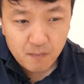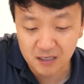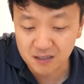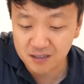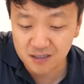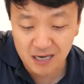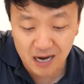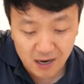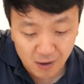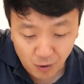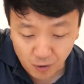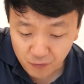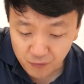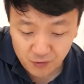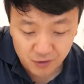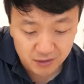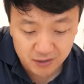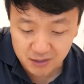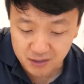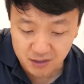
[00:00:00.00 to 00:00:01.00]
It's not
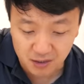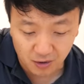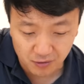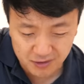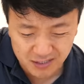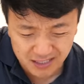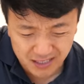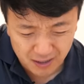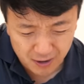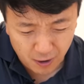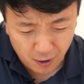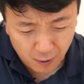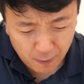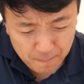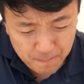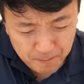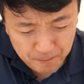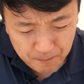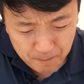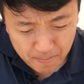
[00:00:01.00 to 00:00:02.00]
overly salty at
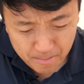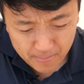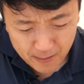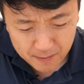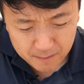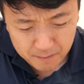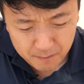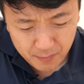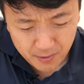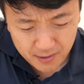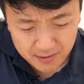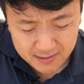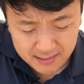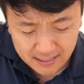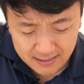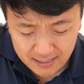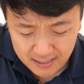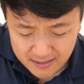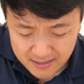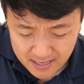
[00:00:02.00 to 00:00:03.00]
all, but it's
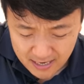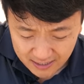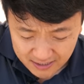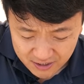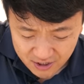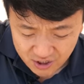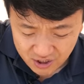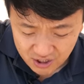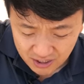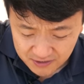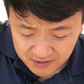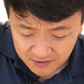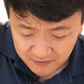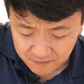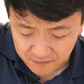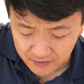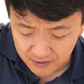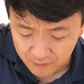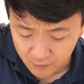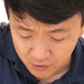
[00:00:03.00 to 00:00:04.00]
got that nice
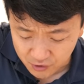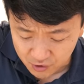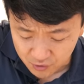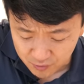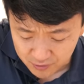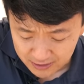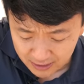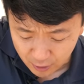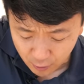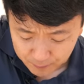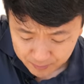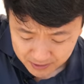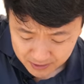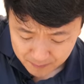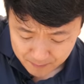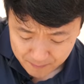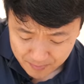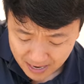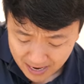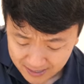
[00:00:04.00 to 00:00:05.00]
ginseng flavor. As soon as I
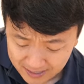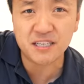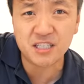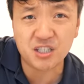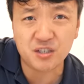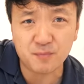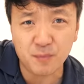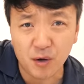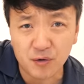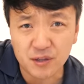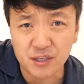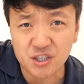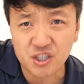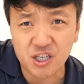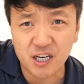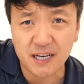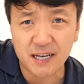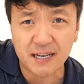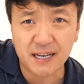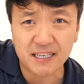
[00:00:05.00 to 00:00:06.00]
opened the bag, I smelled the
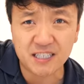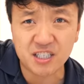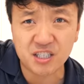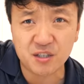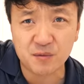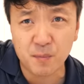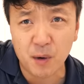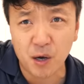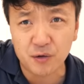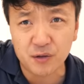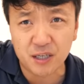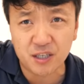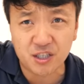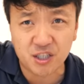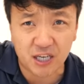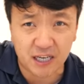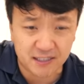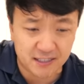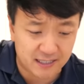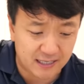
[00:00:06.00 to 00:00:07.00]
chicken, I smelled the
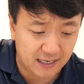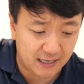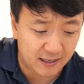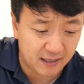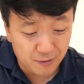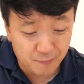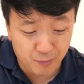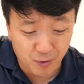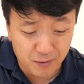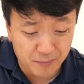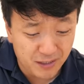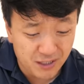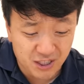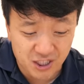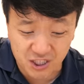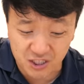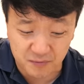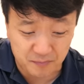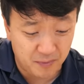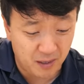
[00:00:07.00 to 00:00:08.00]
ginseng. You pretty
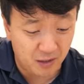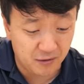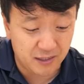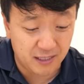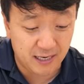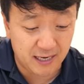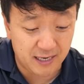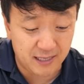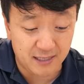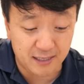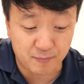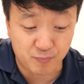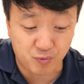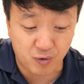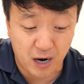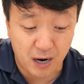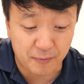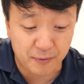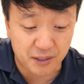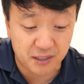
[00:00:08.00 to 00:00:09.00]
much smell the healing
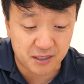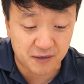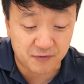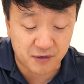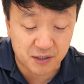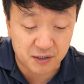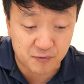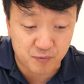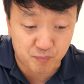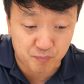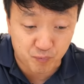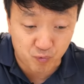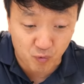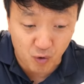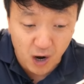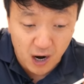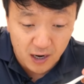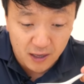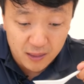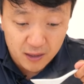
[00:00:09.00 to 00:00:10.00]
properties of this
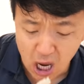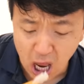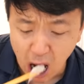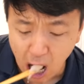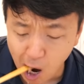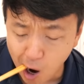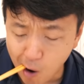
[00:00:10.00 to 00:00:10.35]
broth.